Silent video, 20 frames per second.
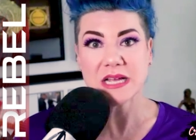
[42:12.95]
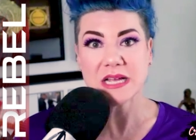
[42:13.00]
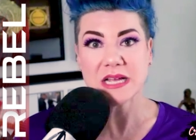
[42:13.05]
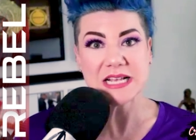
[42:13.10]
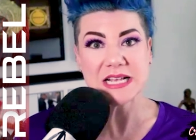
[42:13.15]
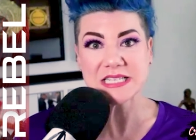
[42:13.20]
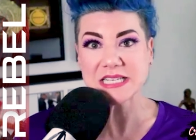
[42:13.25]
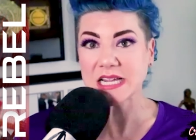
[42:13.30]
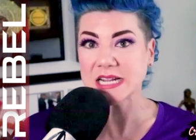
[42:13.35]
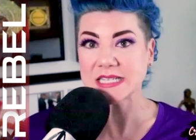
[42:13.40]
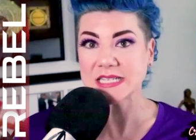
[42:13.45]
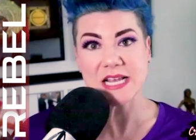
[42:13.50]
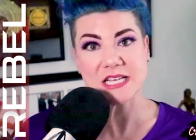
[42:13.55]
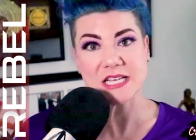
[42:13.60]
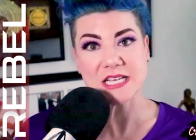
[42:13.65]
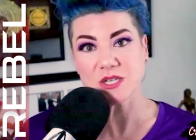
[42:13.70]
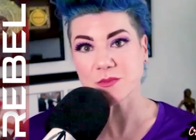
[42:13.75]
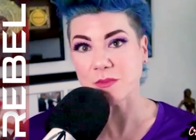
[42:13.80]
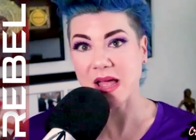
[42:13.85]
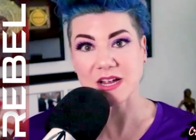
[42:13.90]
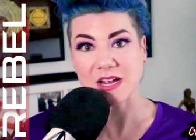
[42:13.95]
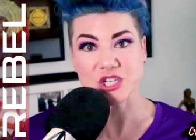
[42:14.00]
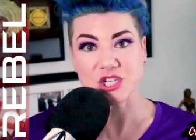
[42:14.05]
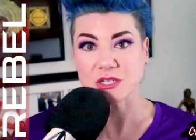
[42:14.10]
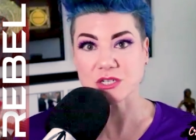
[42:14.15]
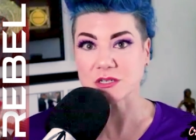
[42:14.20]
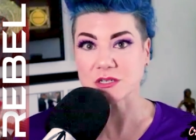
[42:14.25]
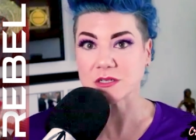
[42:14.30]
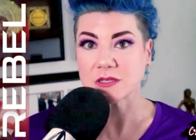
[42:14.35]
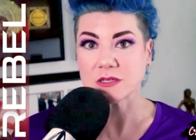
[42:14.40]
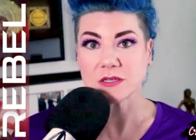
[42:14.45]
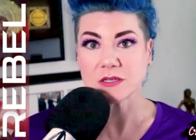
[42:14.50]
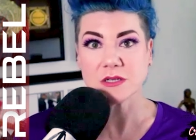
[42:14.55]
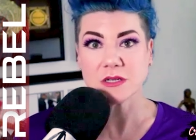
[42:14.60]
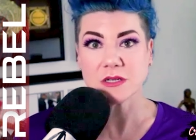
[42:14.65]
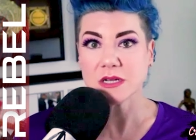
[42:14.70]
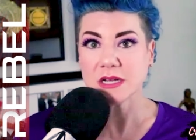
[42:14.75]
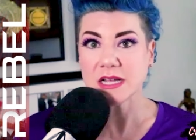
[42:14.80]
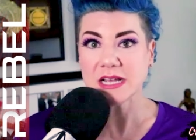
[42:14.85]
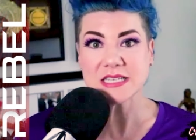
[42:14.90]
It's going to take some action.
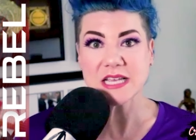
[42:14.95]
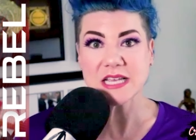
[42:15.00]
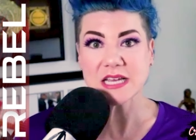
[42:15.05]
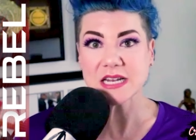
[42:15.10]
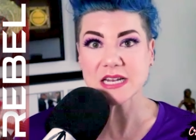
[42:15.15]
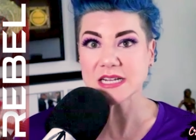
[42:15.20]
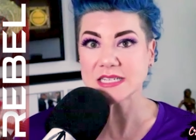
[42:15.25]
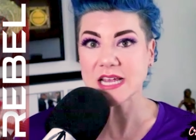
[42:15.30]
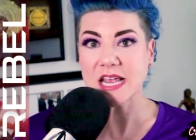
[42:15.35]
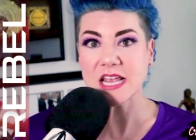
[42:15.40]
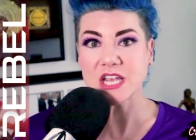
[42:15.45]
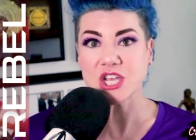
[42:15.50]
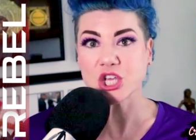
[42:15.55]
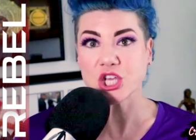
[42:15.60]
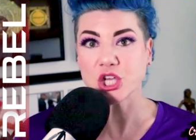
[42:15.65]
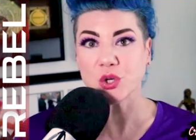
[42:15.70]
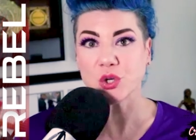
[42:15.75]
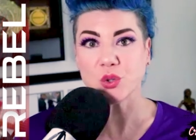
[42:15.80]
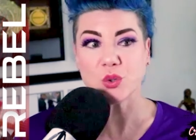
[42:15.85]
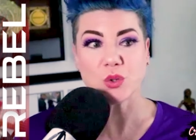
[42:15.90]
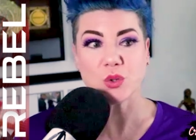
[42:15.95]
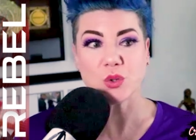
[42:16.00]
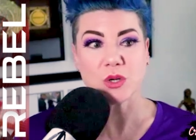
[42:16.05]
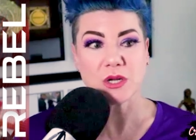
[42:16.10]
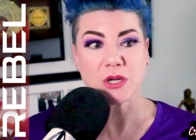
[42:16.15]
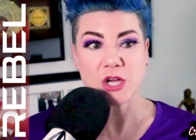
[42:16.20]
It's going to take you